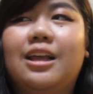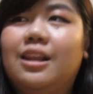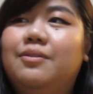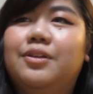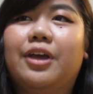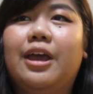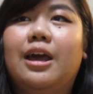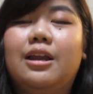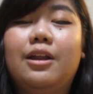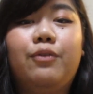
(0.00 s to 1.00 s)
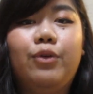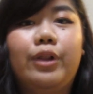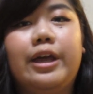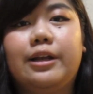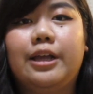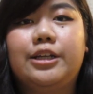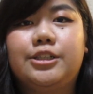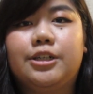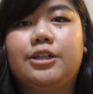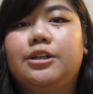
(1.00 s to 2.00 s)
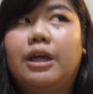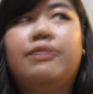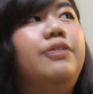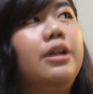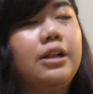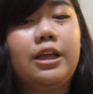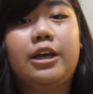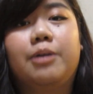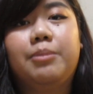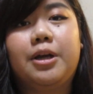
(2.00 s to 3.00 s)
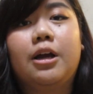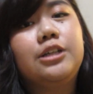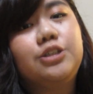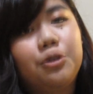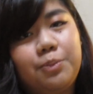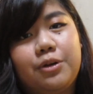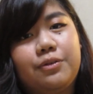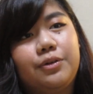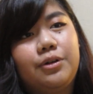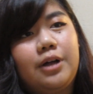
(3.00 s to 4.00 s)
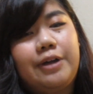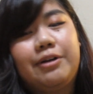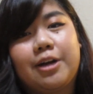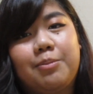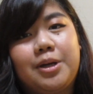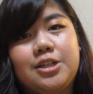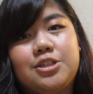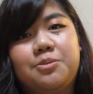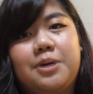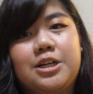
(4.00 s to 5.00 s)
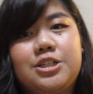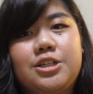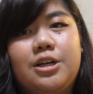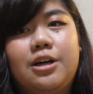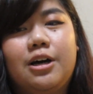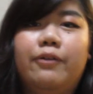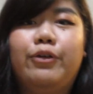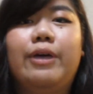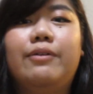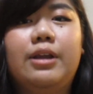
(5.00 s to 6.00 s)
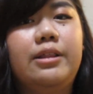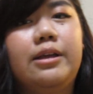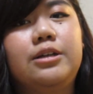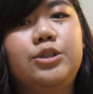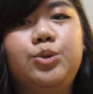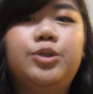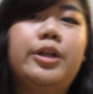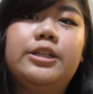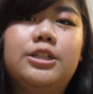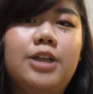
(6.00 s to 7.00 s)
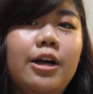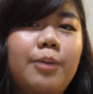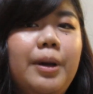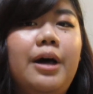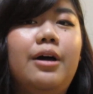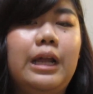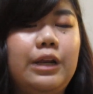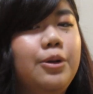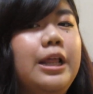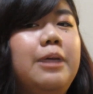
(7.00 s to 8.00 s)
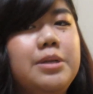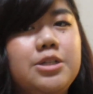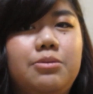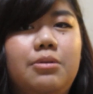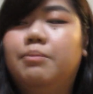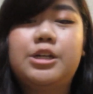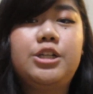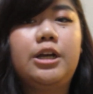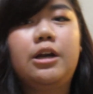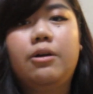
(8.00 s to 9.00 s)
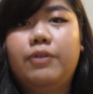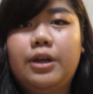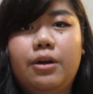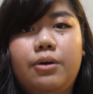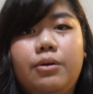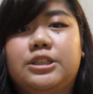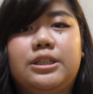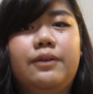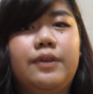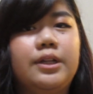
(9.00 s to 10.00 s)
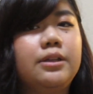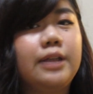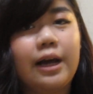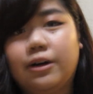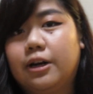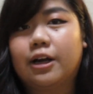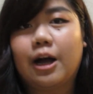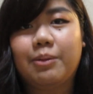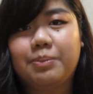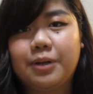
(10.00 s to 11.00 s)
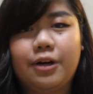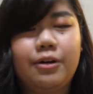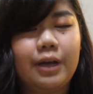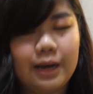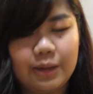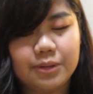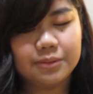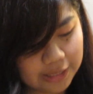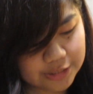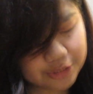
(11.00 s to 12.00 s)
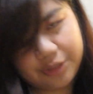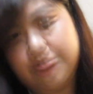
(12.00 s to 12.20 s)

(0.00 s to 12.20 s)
and I love looking at it. If you like nature, definitely come here. It's so beautiful. I recommend it so much. If you have anything else would you like to talk about and you would like me to mention it in a video, just leave it down in a comment below and I will get to